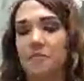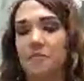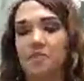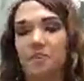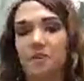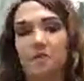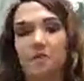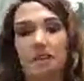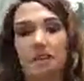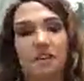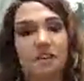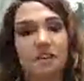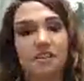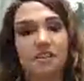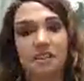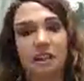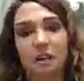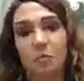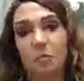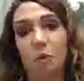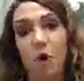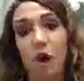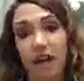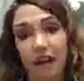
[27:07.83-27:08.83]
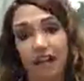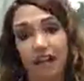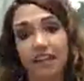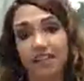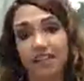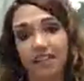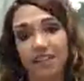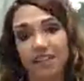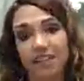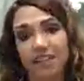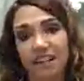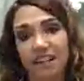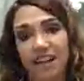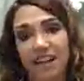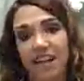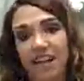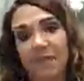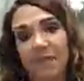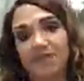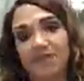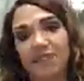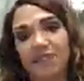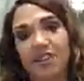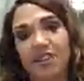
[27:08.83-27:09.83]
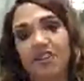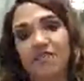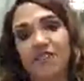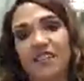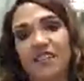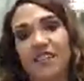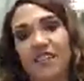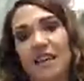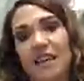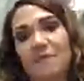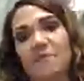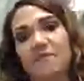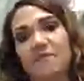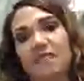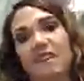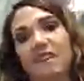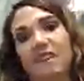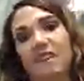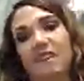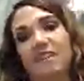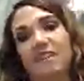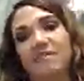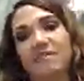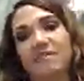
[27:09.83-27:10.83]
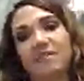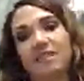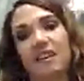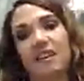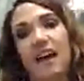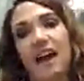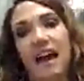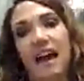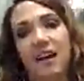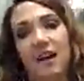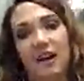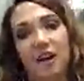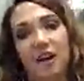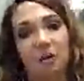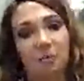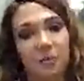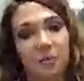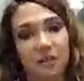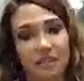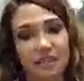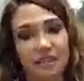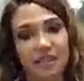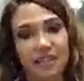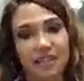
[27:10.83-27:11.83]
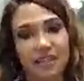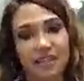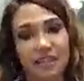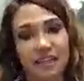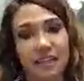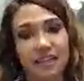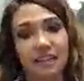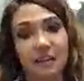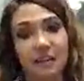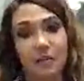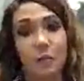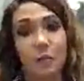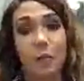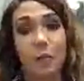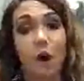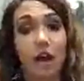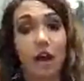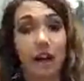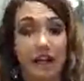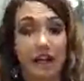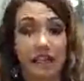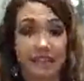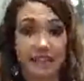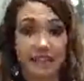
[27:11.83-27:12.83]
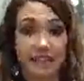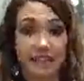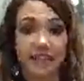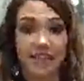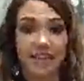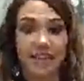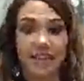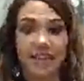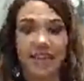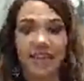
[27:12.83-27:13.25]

So they want it. It comes down to the same thing that helped me to succeed. They want it.